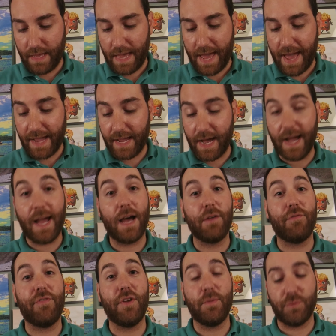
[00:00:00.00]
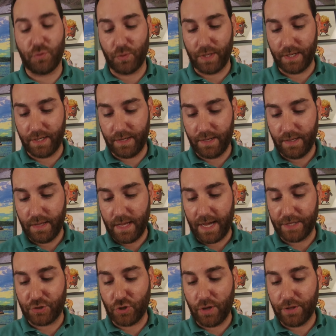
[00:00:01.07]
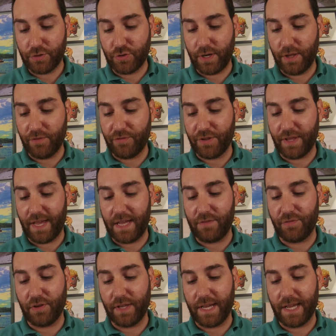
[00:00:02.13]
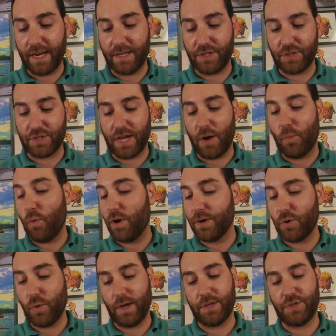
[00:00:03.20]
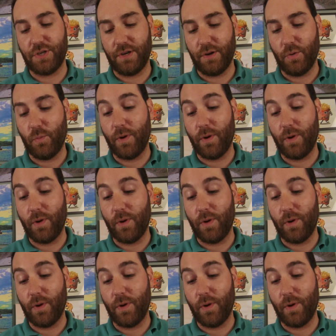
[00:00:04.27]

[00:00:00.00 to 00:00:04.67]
At Guy on Film tweeted, I saw the trailer for The Hateful Eight and I just got one question.